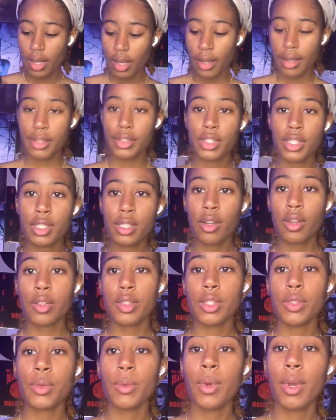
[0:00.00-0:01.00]
I just
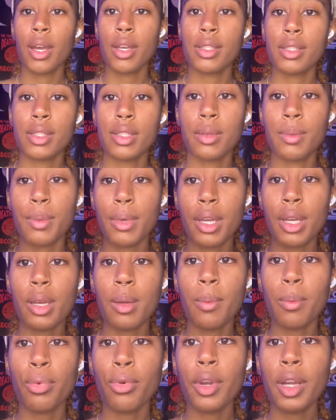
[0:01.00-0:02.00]
also got some
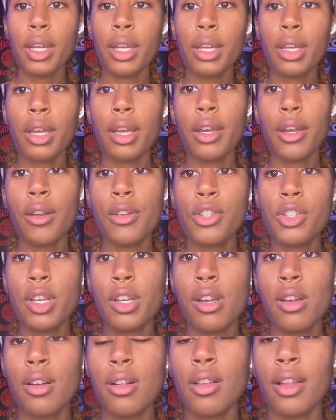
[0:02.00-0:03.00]
braiding hair gel.